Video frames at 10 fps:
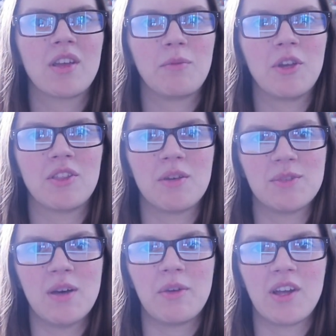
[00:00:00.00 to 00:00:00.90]
give me a
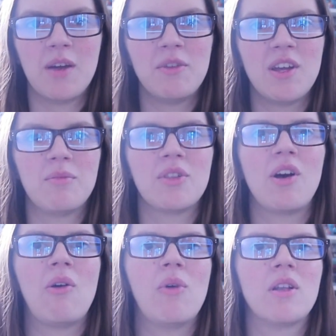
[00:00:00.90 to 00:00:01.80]
thumbs up and comment down
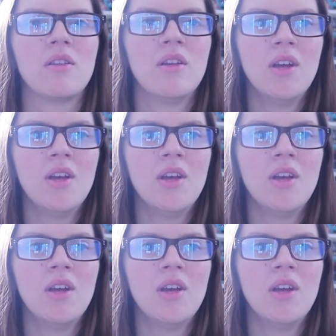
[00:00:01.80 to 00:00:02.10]
below what